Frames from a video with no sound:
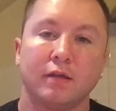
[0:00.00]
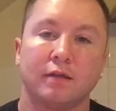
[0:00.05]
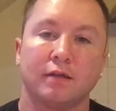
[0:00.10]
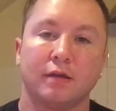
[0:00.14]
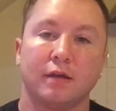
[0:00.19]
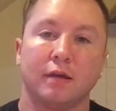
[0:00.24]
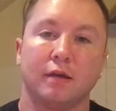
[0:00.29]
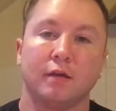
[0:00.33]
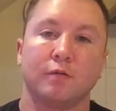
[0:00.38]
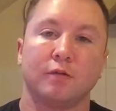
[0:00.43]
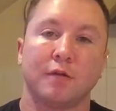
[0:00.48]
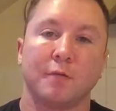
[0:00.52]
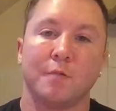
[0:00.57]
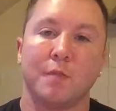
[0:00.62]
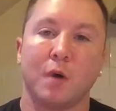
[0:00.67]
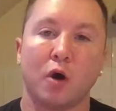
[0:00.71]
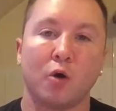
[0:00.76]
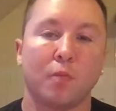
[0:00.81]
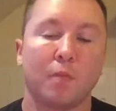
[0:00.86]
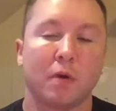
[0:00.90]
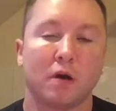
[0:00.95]
to
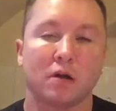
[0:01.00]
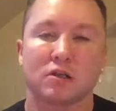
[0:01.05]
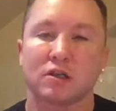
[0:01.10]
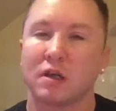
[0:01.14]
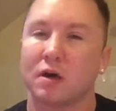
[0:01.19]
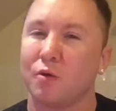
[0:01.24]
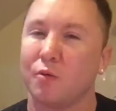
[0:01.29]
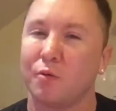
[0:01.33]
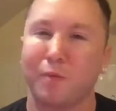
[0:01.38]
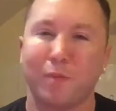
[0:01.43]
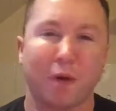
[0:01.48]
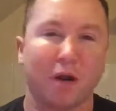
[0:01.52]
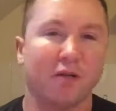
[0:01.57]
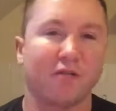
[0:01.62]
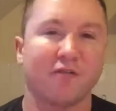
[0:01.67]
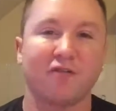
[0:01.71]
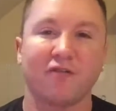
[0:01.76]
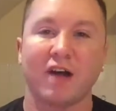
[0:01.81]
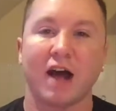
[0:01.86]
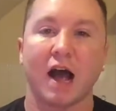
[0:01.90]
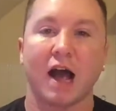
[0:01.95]
build muscle, burn
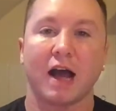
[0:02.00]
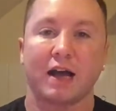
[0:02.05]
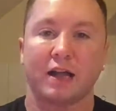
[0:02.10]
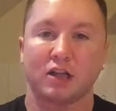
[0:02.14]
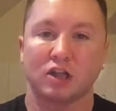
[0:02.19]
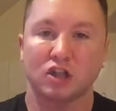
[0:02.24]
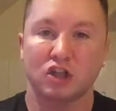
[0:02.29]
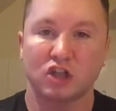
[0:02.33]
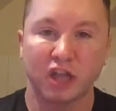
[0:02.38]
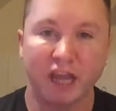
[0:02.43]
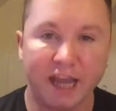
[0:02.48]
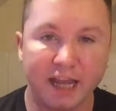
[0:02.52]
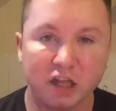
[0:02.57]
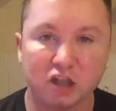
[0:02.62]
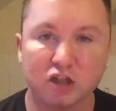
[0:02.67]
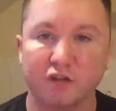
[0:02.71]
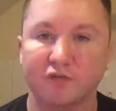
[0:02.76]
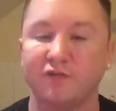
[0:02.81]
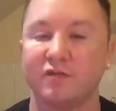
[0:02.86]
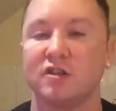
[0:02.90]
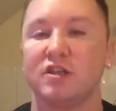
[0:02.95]
fat, change
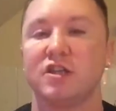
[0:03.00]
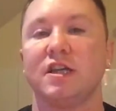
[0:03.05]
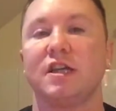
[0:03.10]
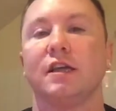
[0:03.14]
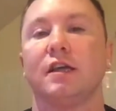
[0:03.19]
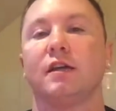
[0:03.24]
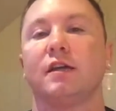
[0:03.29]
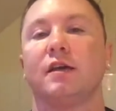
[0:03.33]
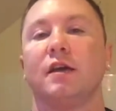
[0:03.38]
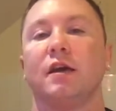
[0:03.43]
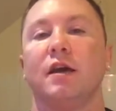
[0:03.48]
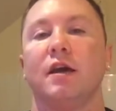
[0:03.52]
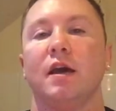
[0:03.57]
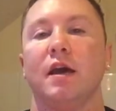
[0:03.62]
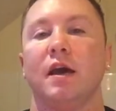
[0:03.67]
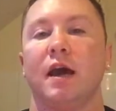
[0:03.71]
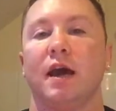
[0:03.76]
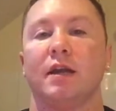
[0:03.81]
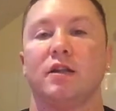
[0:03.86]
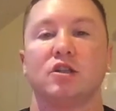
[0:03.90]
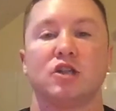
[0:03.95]
your physique,
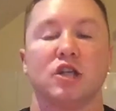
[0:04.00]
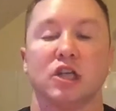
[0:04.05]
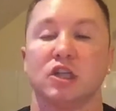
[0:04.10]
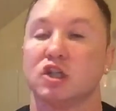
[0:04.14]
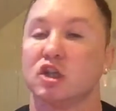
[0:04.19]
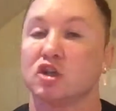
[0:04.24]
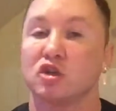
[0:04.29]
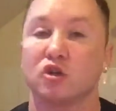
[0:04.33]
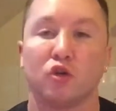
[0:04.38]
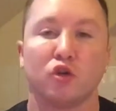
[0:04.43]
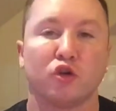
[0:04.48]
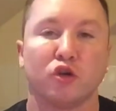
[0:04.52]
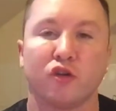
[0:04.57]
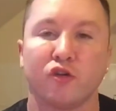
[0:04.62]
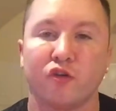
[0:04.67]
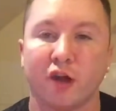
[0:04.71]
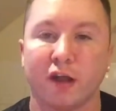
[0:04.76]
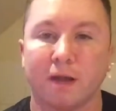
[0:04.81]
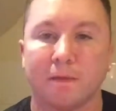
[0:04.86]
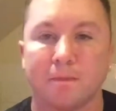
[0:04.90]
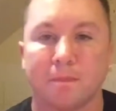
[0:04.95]
and just look
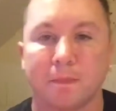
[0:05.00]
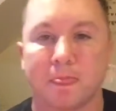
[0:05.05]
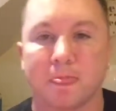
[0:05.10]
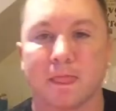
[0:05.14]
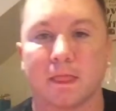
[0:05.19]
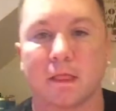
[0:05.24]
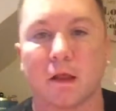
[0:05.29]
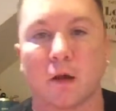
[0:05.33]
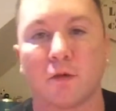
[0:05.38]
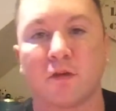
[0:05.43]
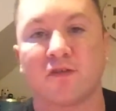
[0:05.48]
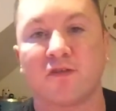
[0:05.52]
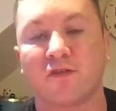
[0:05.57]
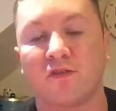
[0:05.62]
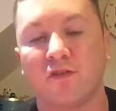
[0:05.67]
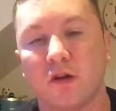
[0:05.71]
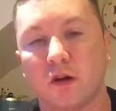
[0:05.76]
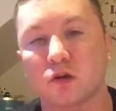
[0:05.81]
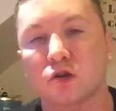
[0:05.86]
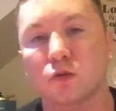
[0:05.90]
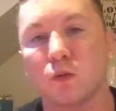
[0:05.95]
great. Now, the
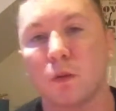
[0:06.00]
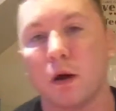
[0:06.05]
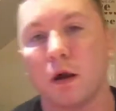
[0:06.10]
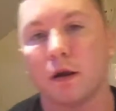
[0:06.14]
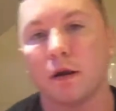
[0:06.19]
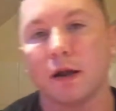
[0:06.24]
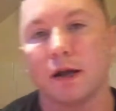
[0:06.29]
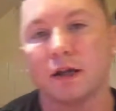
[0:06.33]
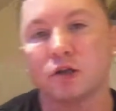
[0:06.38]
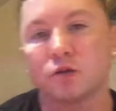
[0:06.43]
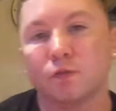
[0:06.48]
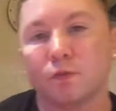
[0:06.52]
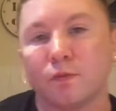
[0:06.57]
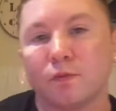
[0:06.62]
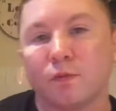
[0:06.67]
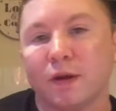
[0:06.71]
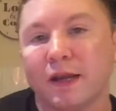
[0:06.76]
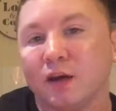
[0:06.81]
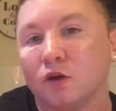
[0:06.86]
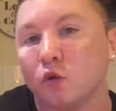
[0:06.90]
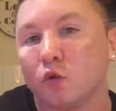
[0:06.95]
first one is
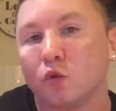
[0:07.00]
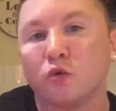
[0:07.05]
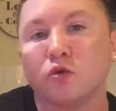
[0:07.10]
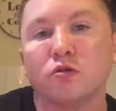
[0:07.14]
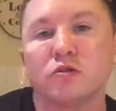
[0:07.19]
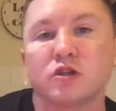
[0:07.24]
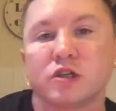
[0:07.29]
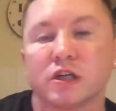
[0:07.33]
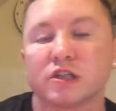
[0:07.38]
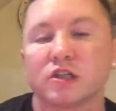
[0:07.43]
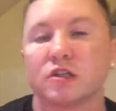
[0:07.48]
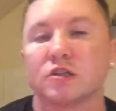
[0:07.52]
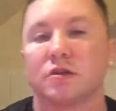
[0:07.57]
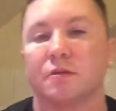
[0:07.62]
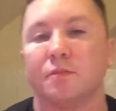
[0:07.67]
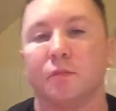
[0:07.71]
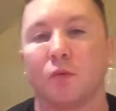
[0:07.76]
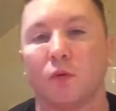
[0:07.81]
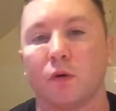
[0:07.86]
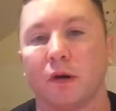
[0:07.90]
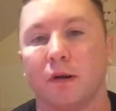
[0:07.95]
we know nutrition is
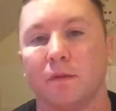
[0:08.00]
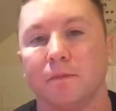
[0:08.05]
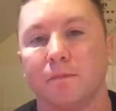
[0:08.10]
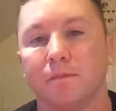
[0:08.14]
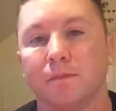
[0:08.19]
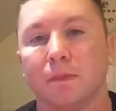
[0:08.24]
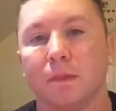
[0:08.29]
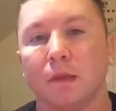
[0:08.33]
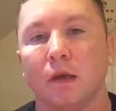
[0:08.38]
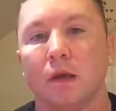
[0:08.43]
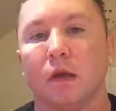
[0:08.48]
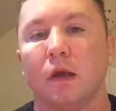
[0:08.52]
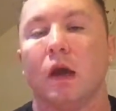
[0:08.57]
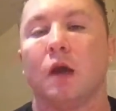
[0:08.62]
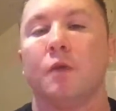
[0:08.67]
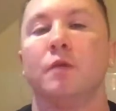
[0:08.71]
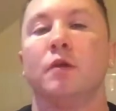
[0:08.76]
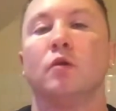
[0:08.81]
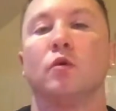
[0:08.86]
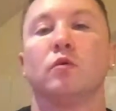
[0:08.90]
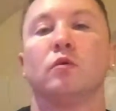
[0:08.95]
important.
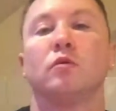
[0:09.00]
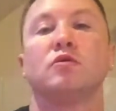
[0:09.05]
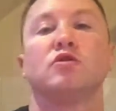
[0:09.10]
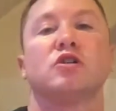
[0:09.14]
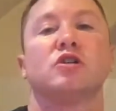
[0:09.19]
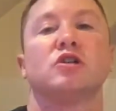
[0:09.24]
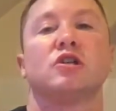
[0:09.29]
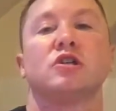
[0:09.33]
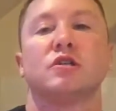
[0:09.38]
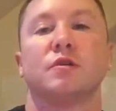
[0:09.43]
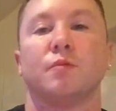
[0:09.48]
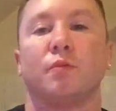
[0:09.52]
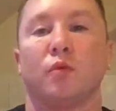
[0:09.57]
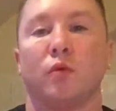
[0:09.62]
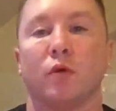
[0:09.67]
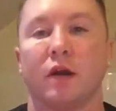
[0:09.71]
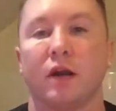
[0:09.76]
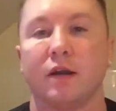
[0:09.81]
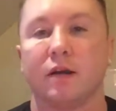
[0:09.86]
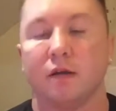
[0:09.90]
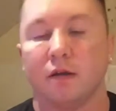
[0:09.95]
And we know nutrition is
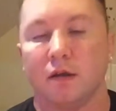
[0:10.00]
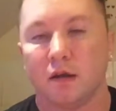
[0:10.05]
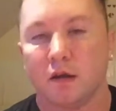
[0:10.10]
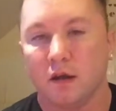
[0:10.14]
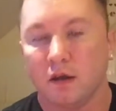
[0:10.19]
important